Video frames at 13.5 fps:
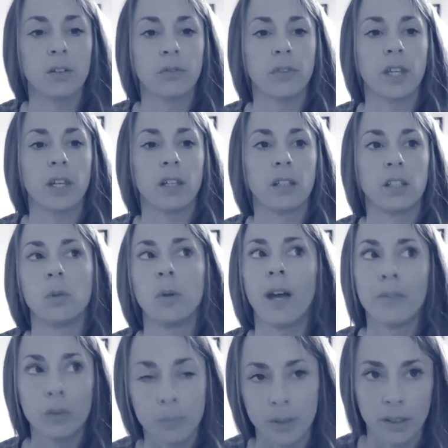that you
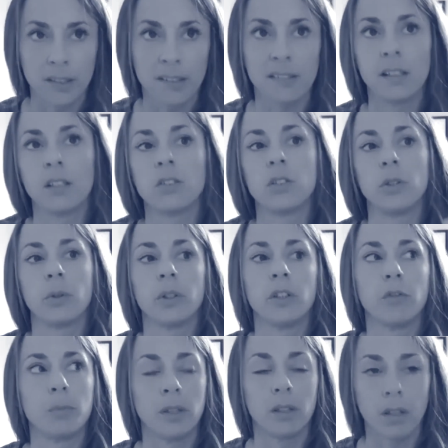haven't been listening to, or
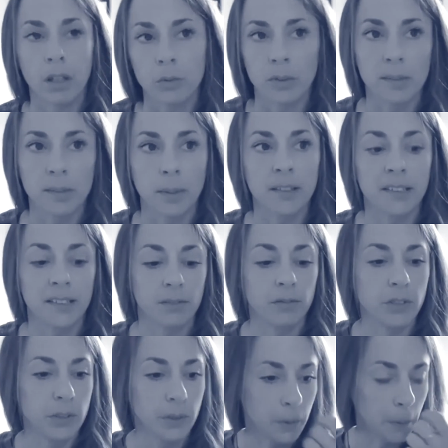you've been non-responsive
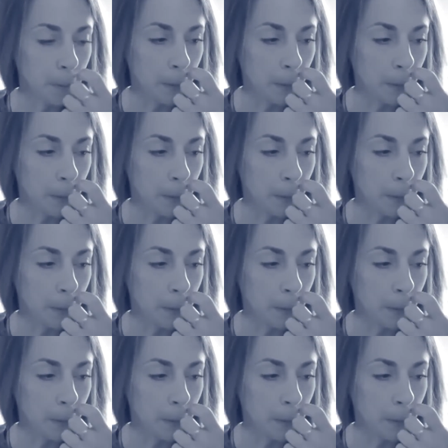to.